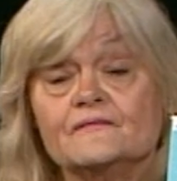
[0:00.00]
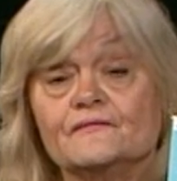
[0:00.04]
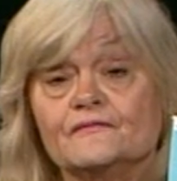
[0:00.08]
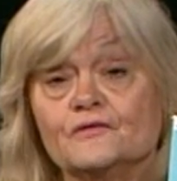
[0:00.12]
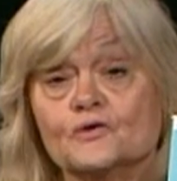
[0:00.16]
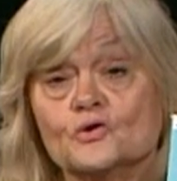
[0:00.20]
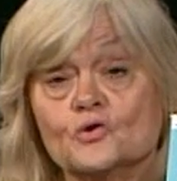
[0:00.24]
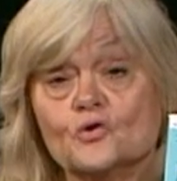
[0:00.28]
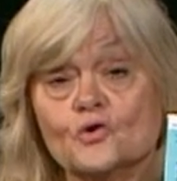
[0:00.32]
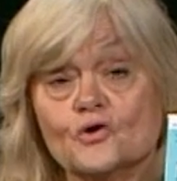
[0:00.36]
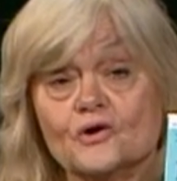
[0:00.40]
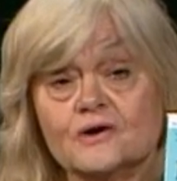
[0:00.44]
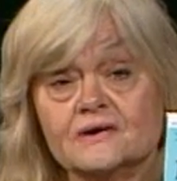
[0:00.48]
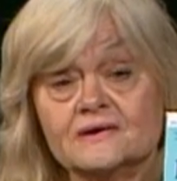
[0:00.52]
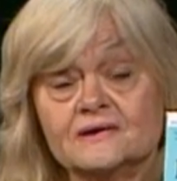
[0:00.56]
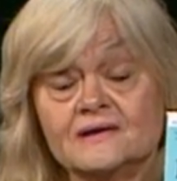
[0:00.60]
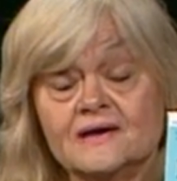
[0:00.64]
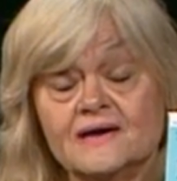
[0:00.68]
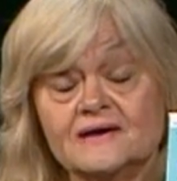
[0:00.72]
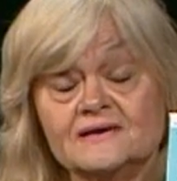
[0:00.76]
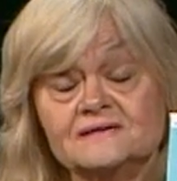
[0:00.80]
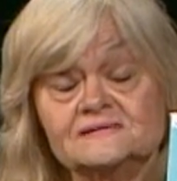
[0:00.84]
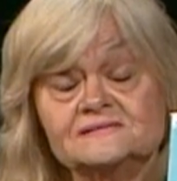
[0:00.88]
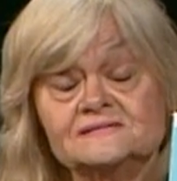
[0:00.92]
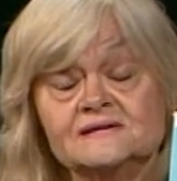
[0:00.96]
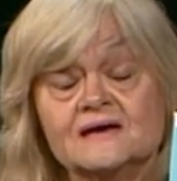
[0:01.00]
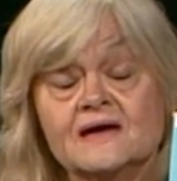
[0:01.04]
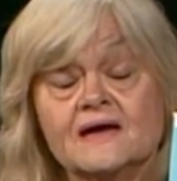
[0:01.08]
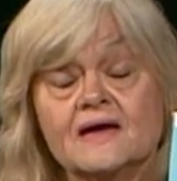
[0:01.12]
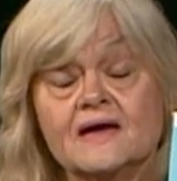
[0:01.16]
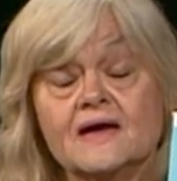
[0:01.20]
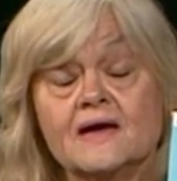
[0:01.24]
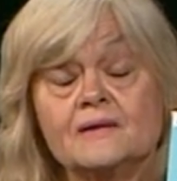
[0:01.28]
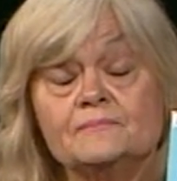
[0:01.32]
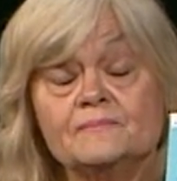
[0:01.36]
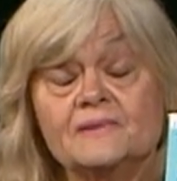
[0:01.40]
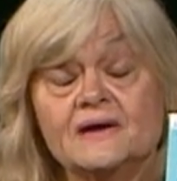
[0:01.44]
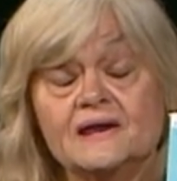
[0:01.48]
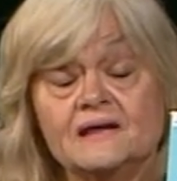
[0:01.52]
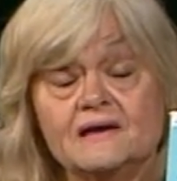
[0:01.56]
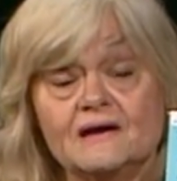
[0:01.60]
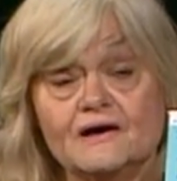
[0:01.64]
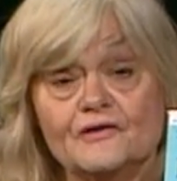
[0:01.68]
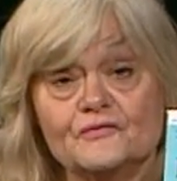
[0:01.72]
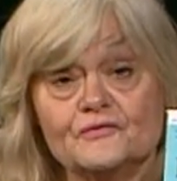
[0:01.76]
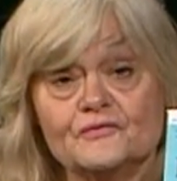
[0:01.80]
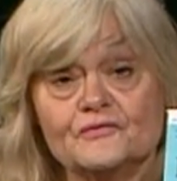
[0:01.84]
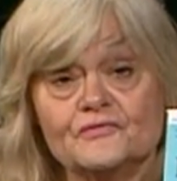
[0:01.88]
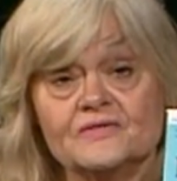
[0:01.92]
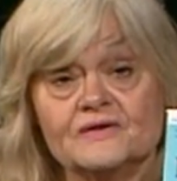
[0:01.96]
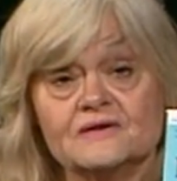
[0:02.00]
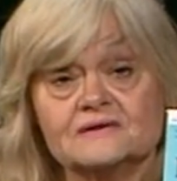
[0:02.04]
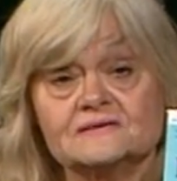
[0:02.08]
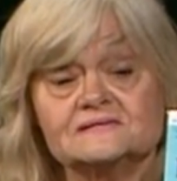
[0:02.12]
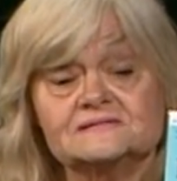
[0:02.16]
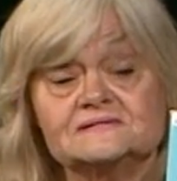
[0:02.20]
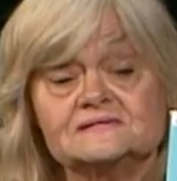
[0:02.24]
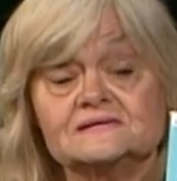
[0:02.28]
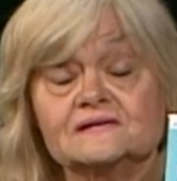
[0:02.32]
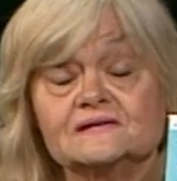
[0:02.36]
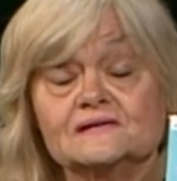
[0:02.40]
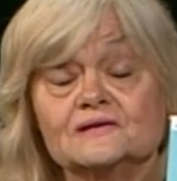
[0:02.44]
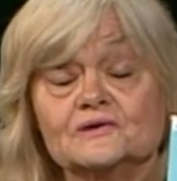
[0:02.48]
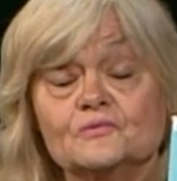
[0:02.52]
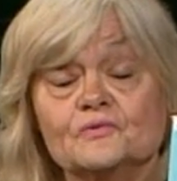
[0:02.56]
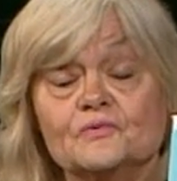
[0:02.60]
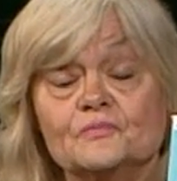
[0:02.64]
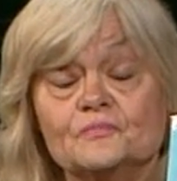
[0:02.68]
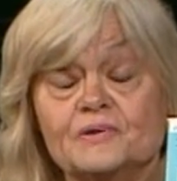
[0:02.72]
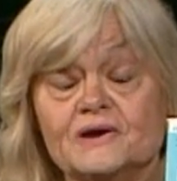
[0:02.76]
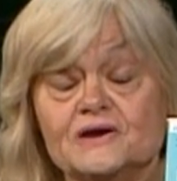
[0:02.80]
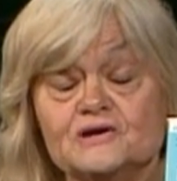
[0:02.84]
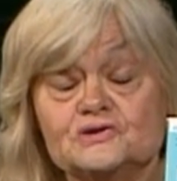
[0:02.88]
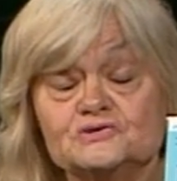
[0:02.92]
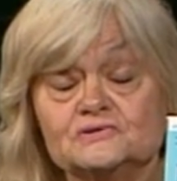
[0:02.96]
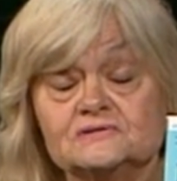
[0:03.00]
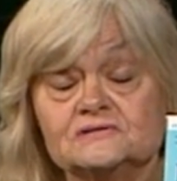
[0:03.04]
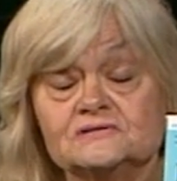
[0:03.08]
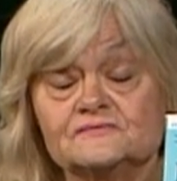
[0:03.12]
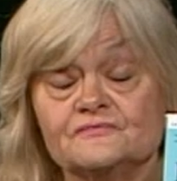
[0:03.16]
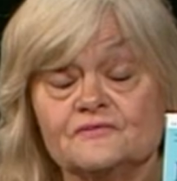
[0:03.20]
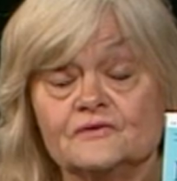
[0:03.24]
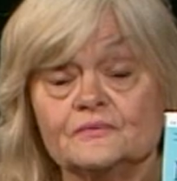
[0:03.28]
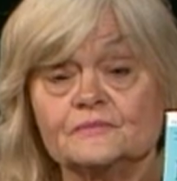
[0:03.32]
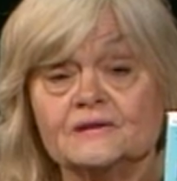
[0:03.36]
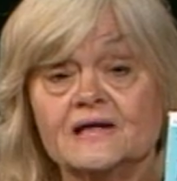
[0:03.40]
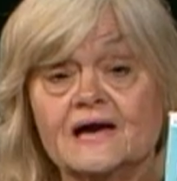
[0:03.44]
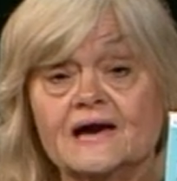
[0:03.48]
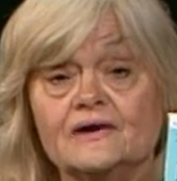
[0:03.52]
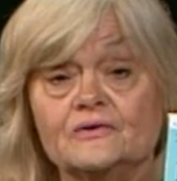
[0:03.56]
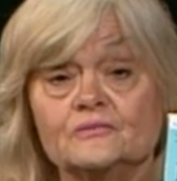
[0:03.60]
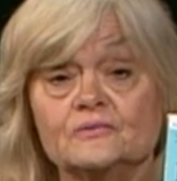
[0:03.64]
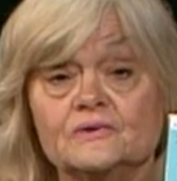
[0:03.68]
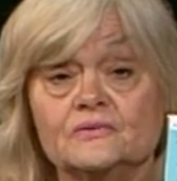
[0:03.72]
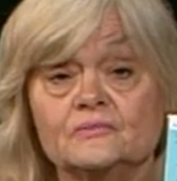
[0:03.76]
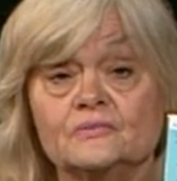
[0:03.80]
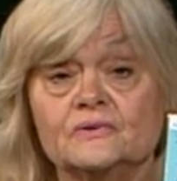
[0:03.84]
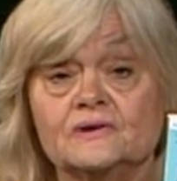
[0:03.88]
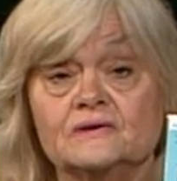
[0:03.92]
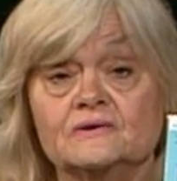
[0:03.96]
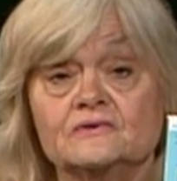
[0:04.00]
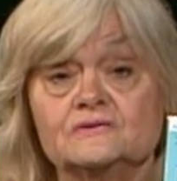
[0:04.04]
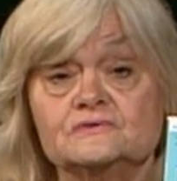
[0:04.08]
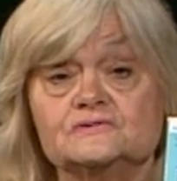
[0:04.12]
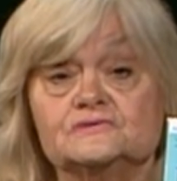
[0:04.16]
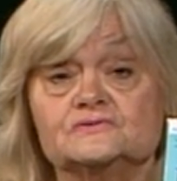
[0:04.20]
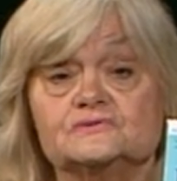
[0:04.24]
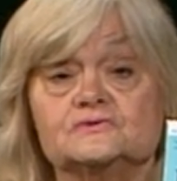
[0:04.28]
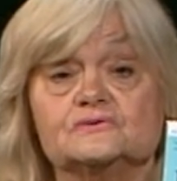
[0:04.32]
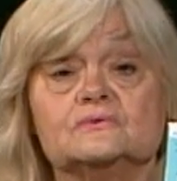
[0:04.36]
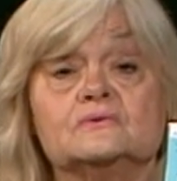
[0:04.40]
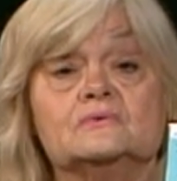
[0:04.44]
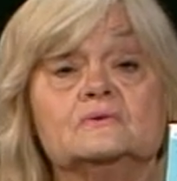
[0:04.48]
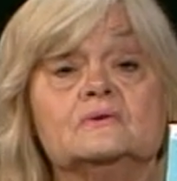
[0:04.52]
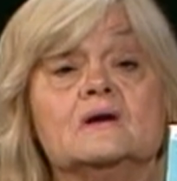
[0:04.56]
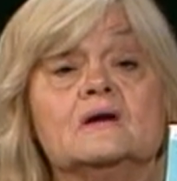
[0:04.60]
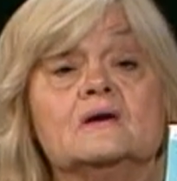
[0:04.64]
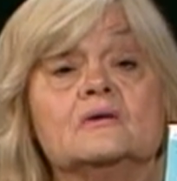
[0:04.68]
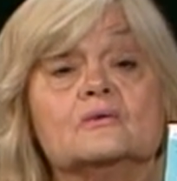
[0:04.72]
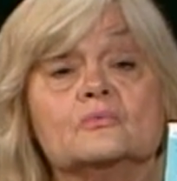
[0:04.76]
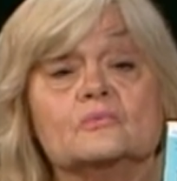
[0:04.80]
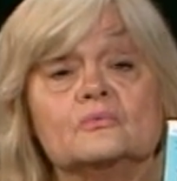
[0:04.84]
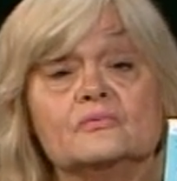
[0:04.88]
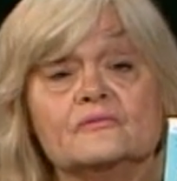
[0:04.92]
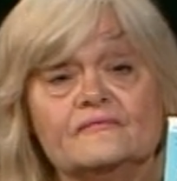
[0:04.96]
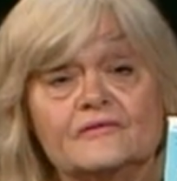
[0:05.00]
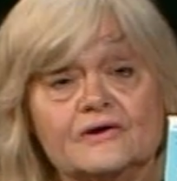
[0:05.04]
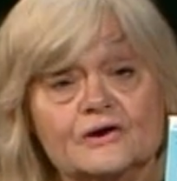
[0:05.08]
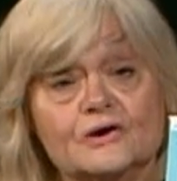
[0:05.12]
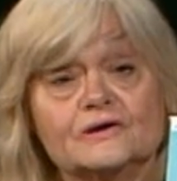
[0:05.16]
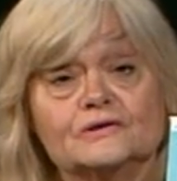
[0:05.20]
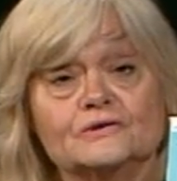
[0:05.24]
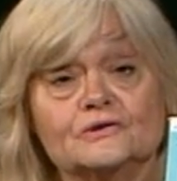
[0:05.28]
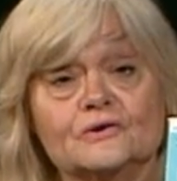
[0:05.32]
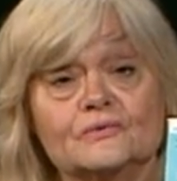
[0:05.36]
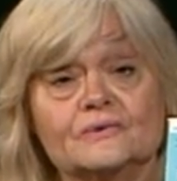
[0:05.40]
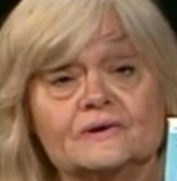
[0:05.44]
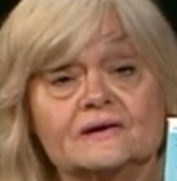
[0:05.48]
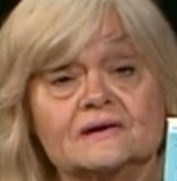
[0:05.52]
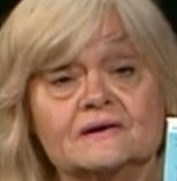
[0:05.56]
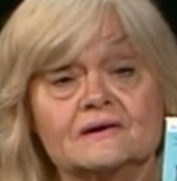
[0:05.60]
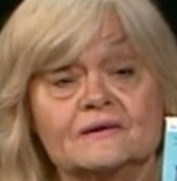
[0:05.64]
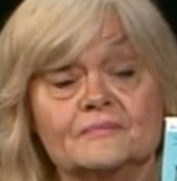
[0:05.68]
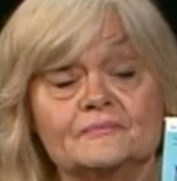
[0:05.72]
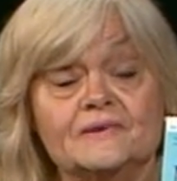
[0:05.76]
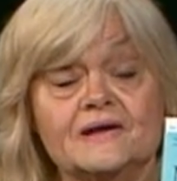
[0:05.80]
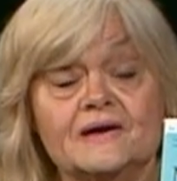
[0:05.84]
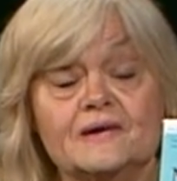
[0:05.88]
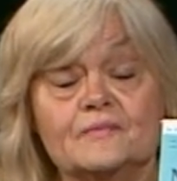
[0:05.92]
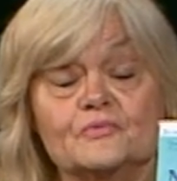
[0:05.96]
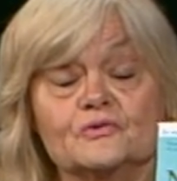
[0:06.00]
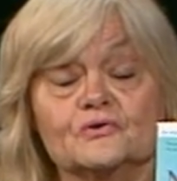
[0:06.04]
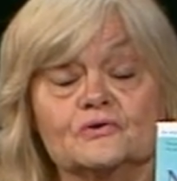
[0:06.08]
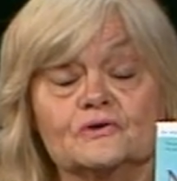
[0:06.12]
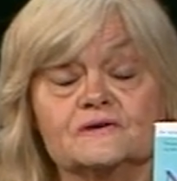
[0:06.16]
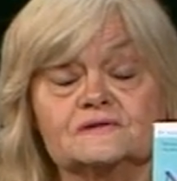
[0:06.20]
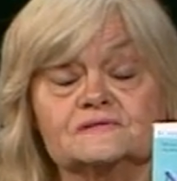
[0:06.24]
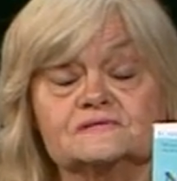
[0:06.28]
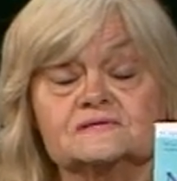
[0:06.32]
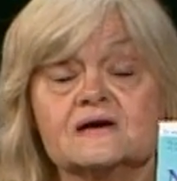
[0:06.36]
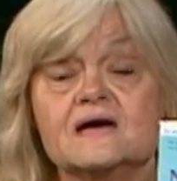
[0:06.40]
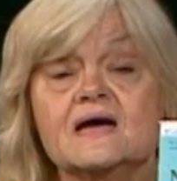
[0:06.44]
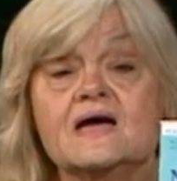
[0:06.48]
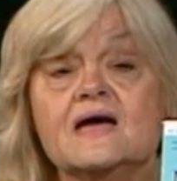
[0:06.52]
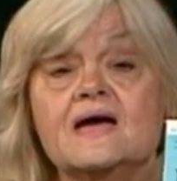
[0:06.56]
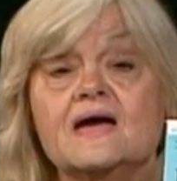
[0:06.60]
the court case, and many other things, dealing with patients from lottery winners to very low-income neighborhoods.